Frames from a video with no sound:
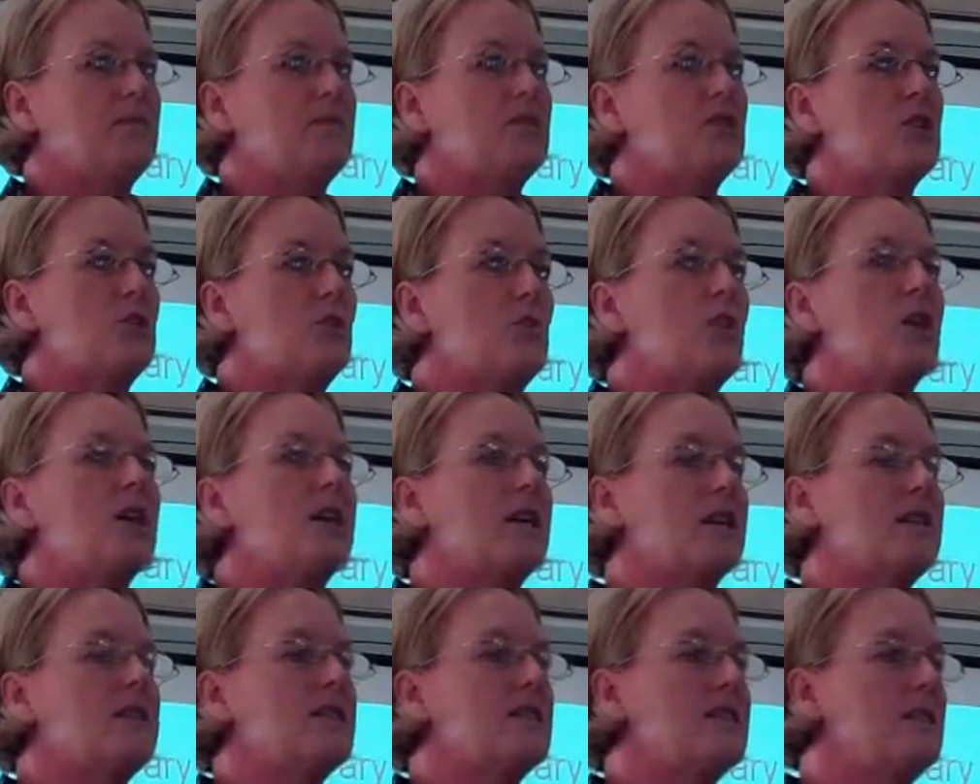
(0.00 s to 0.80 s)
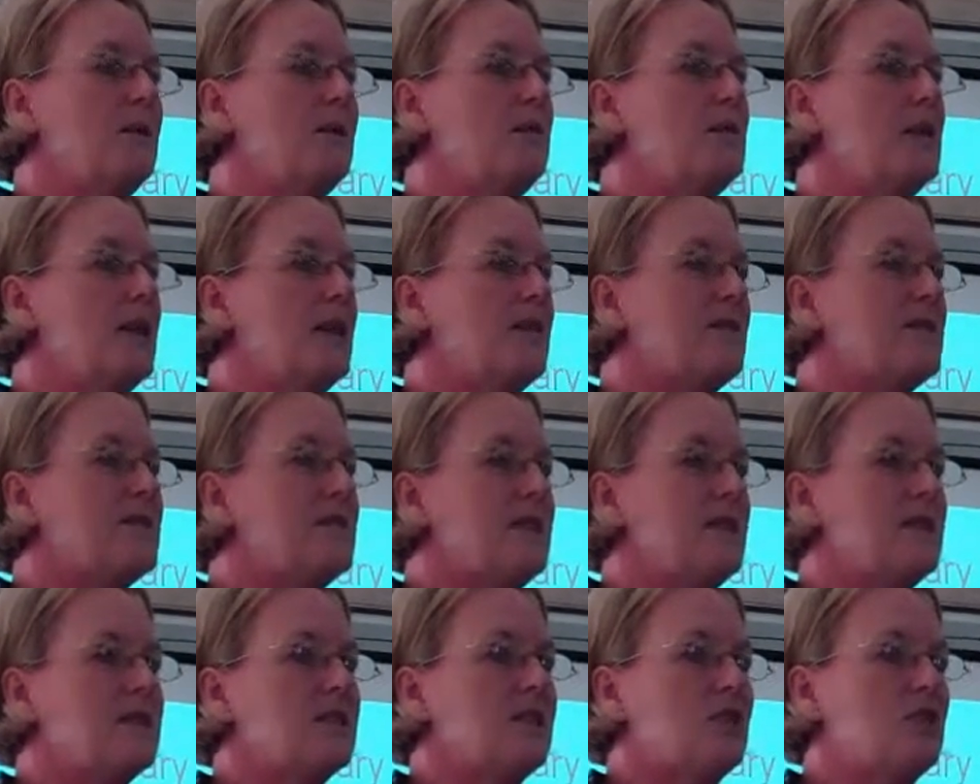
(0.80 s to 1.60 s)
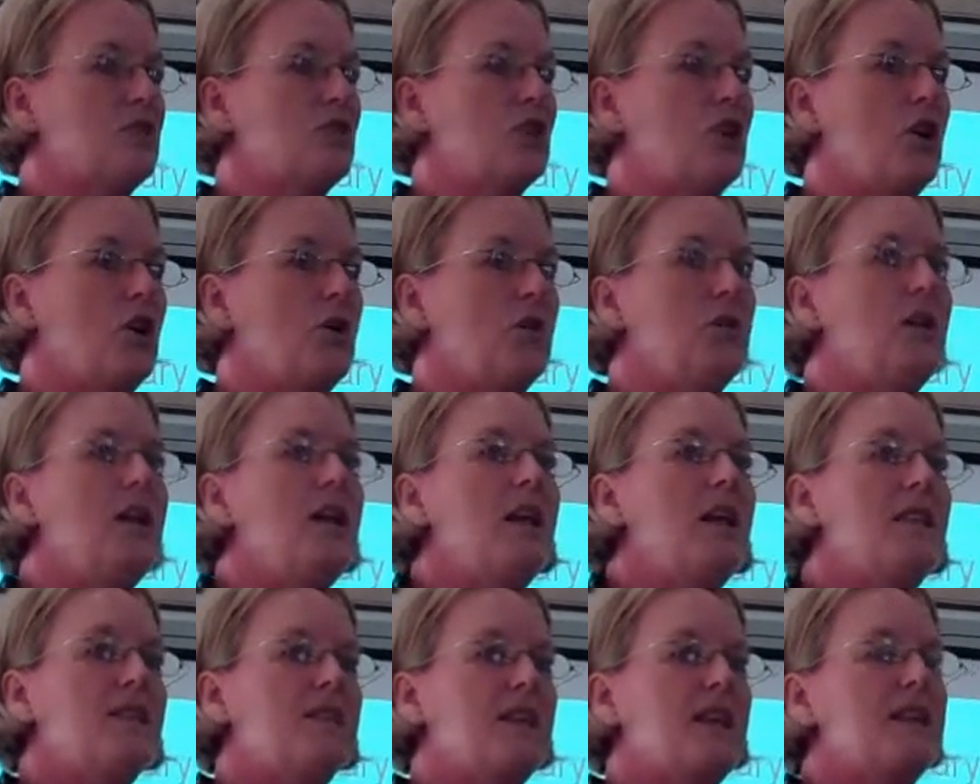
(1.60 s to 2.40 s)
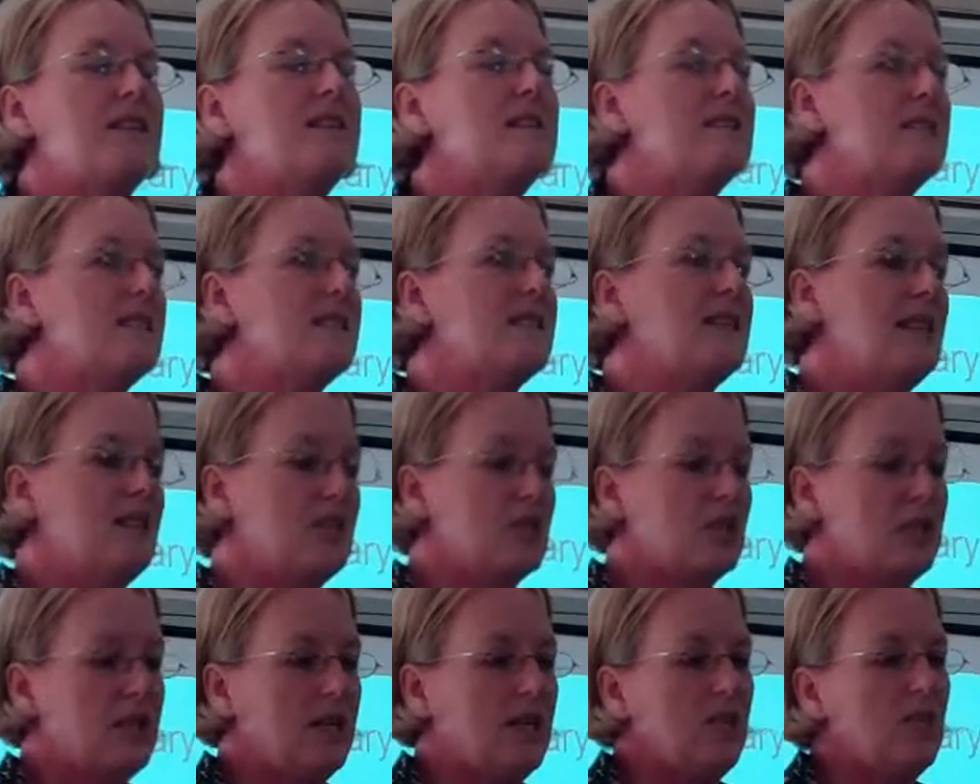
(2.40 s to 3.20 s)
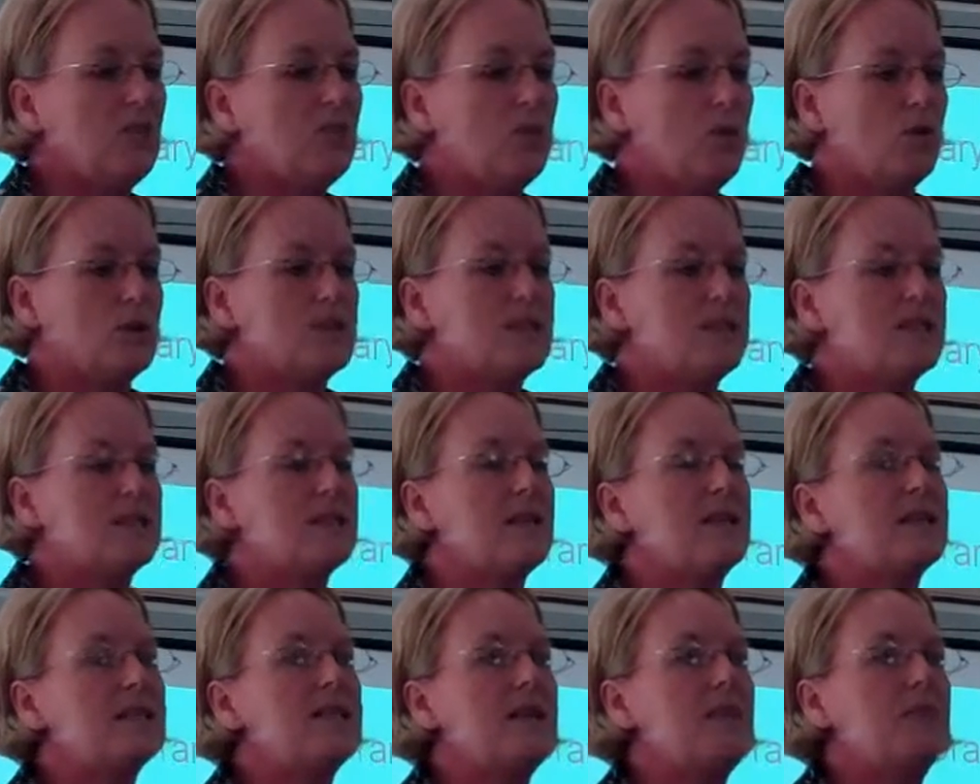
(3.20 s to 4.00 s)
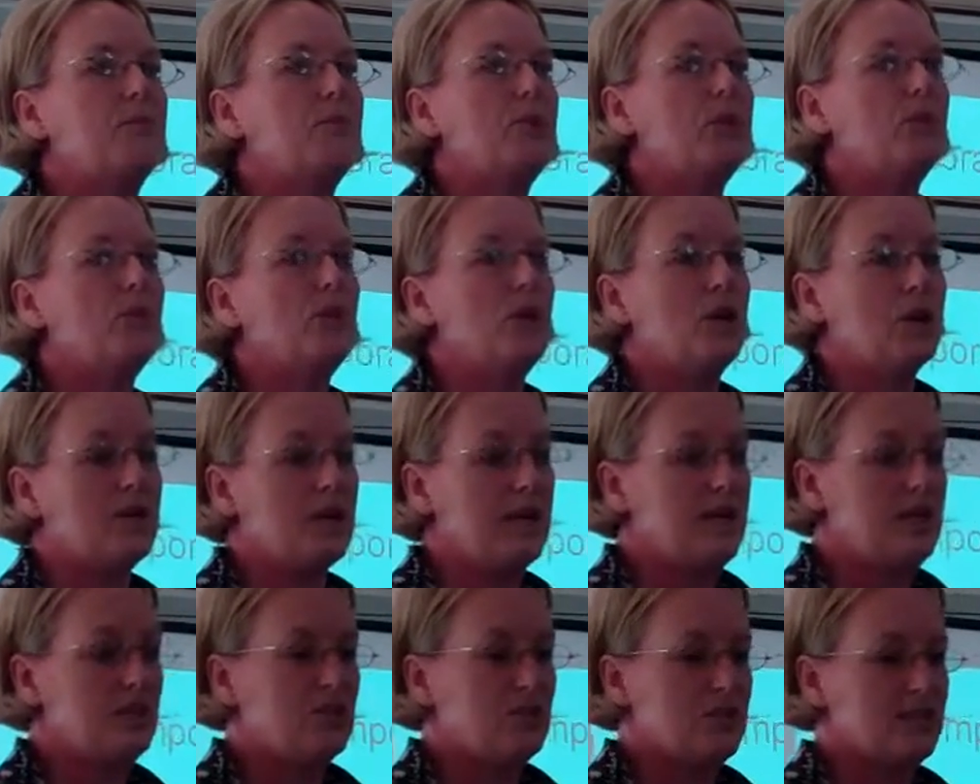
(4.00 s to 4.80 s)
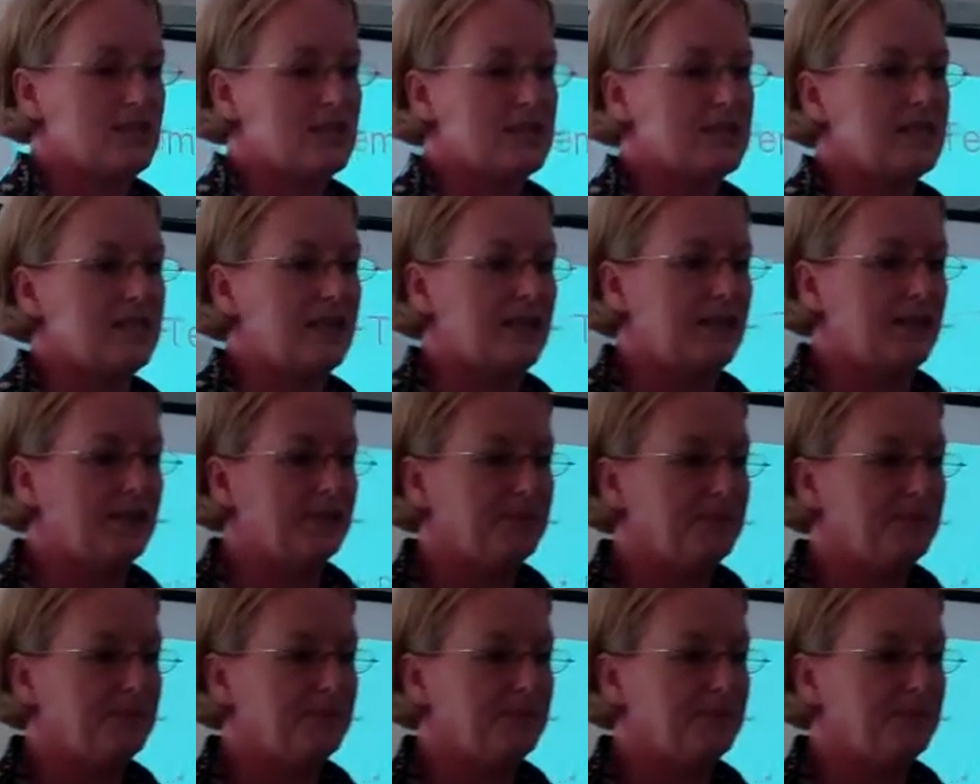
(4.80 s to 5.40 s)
to work under somebody else's control, that is essentially what is a temporary work agency.